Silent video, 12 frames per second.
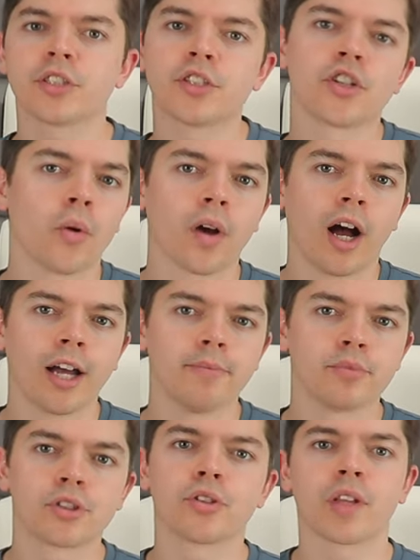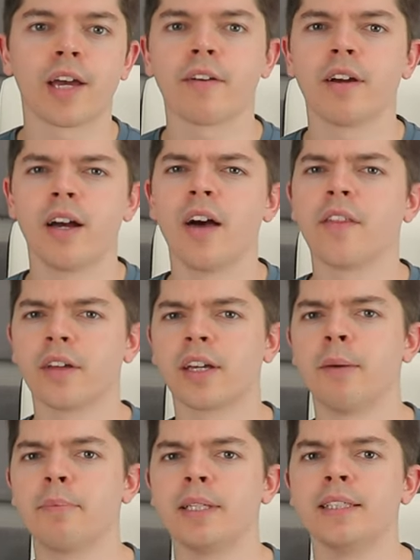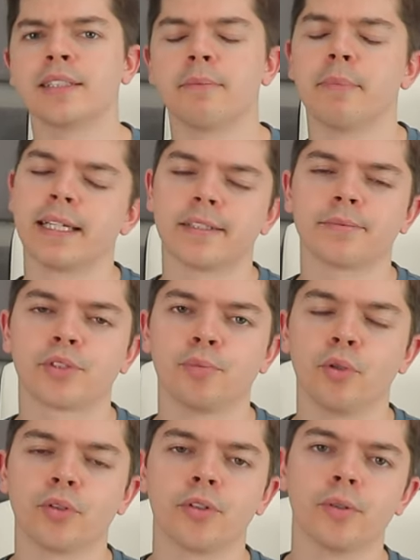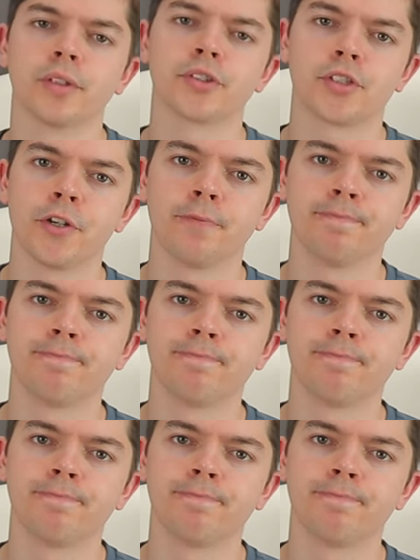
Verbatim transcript: a joke, I'm sure there are other companies that make small coolers too.